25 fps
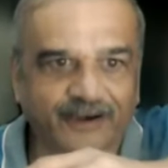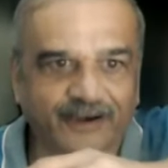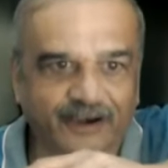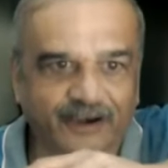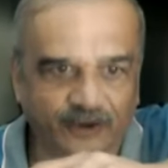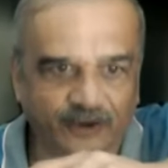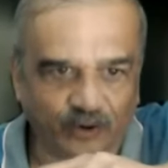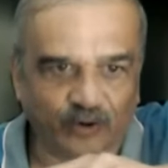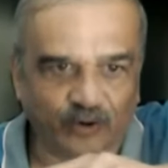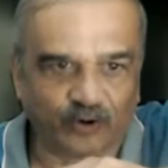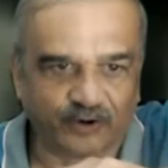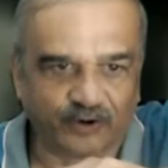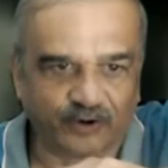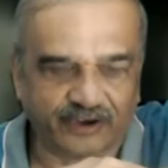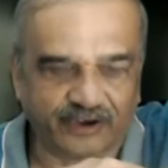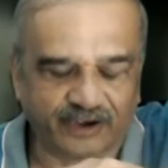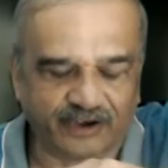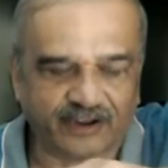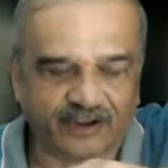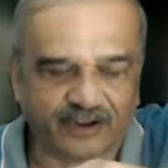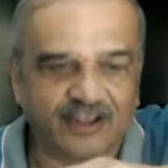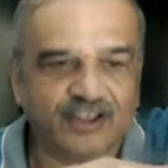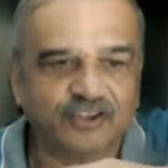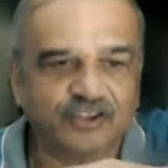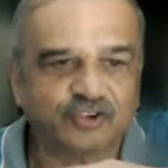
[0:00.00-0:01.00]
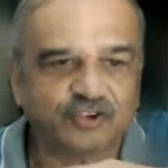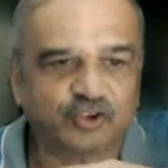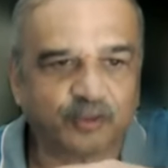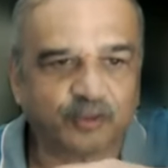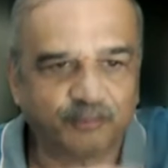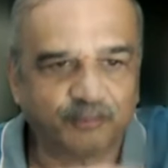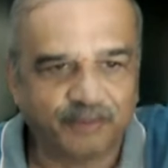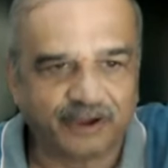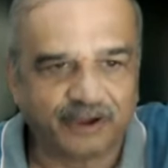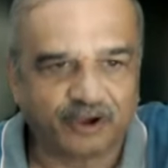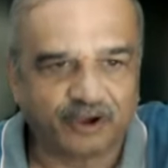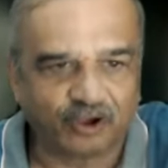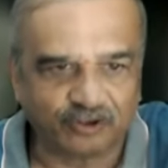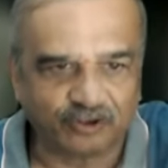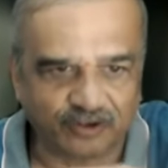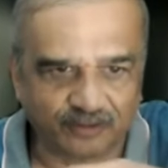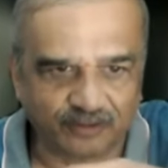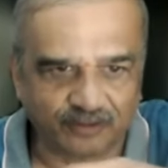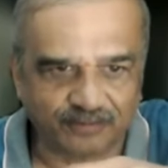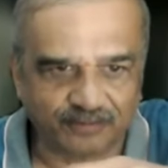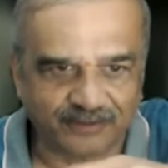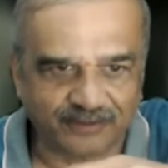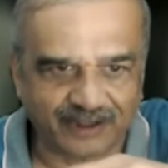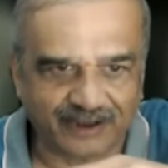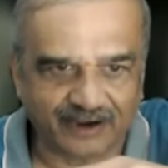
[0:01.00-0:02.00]
free to rotate. So because
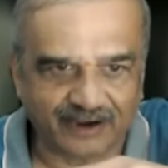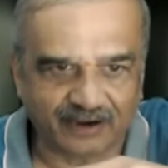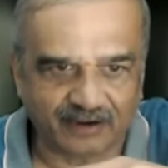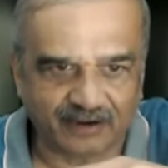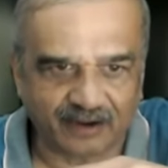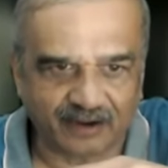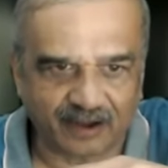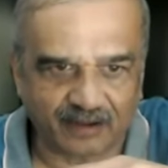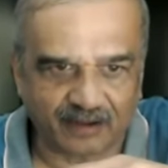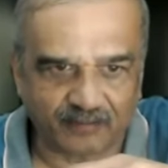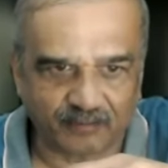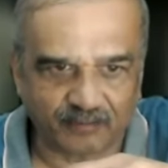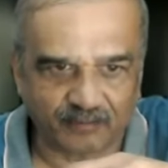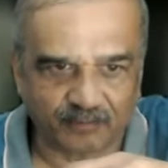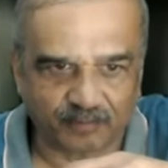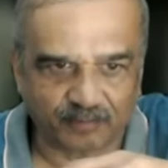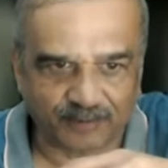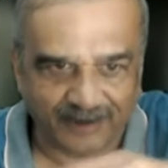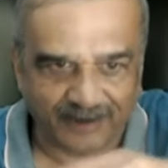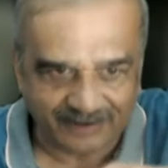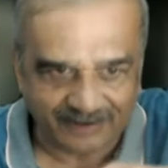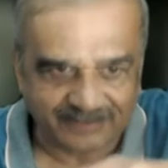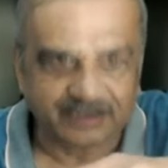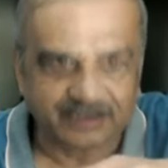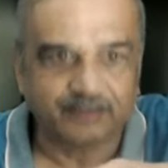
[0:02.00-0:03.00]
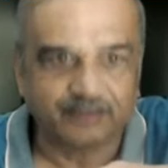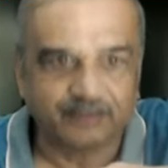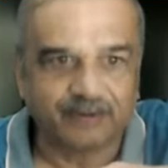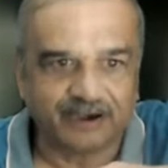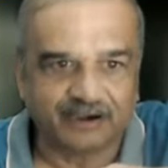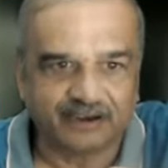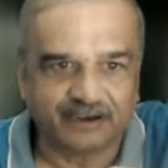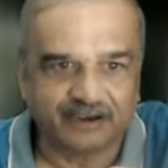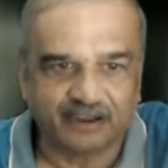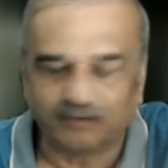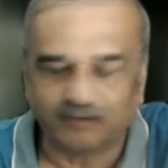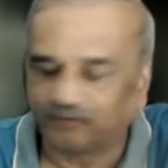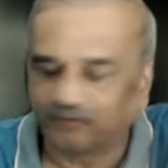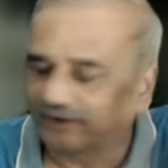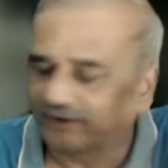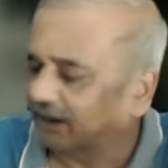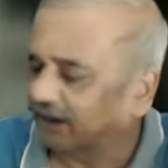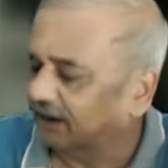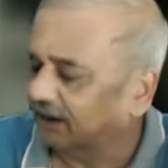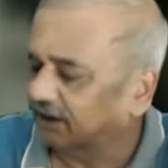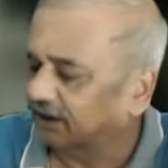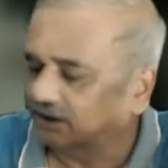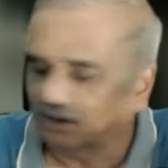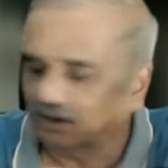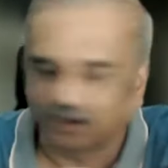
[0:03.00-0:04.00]
of their flexibility, we
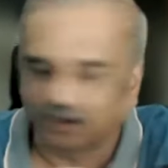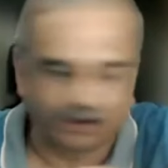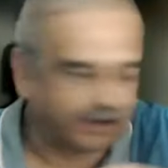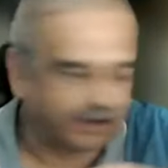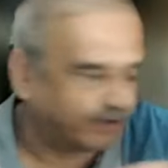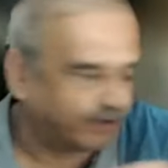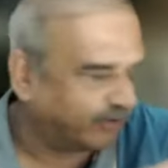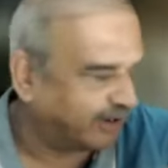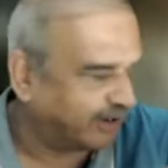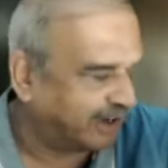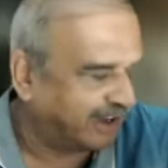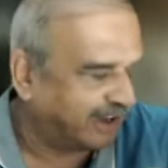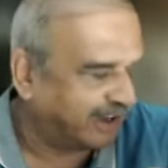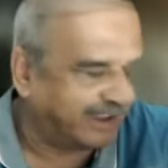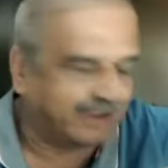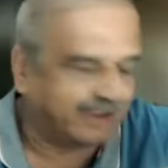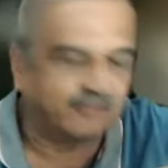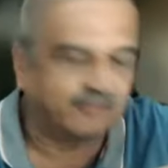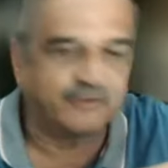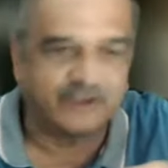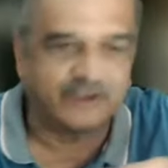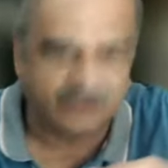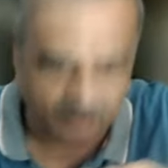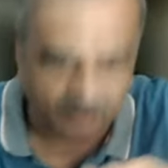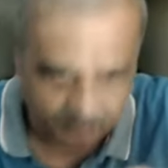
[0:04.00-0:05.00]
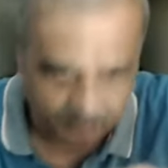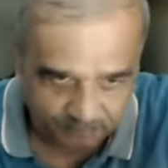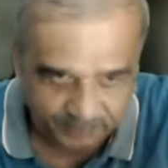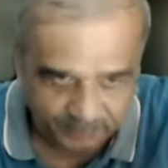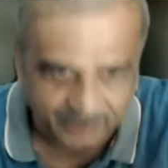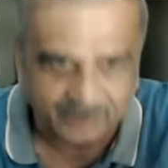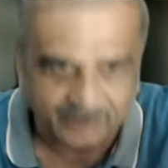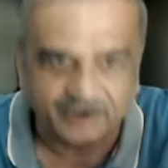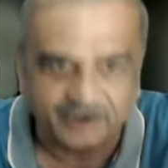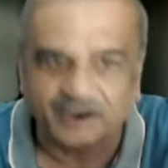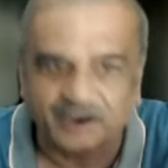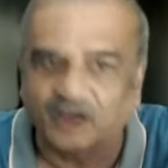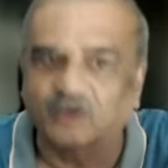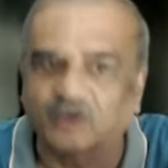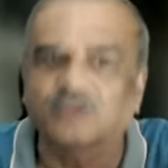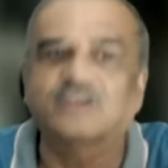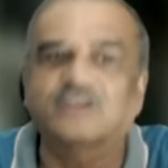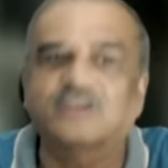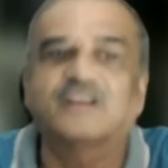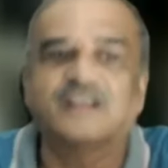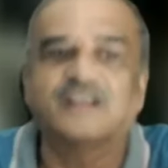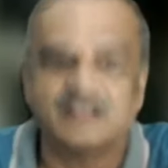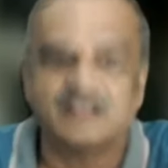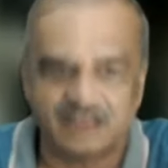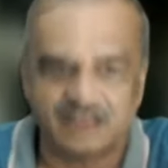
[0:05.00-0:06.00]
can turn our leg, we can bend
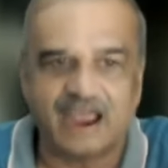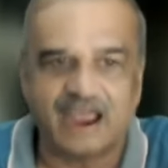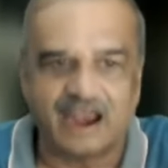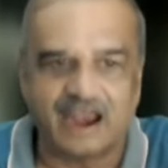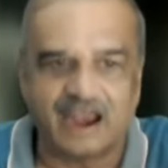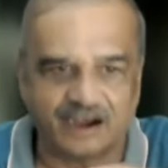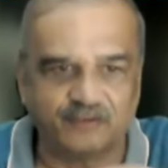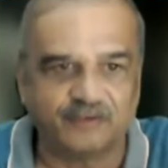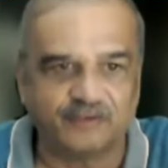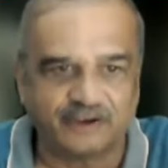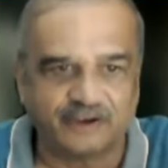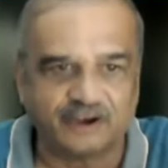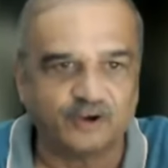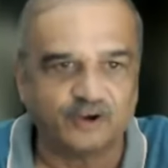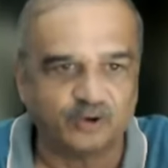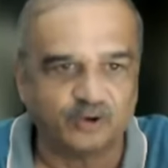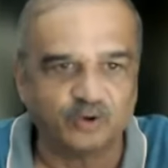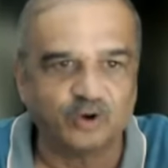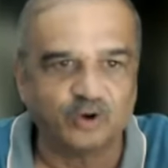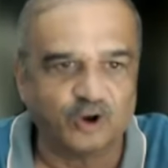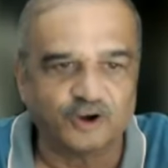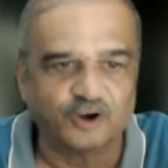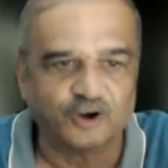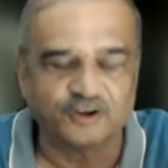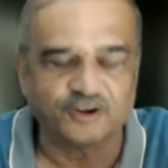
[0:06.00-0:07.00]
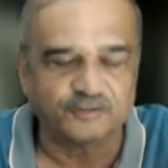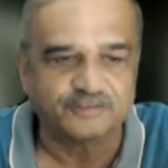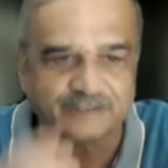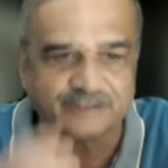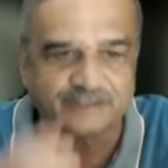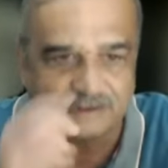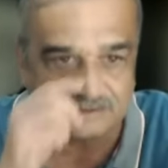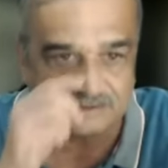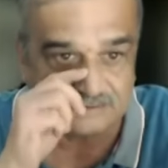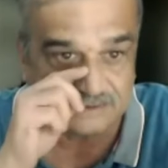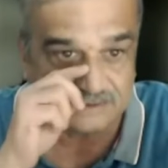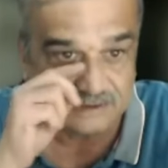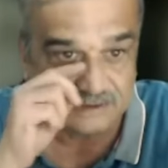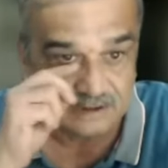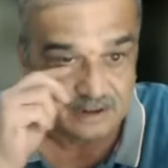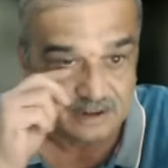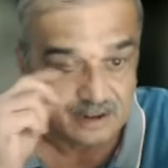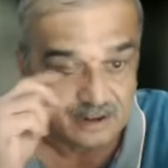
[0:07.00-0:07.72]
down, and we can do a lot of things.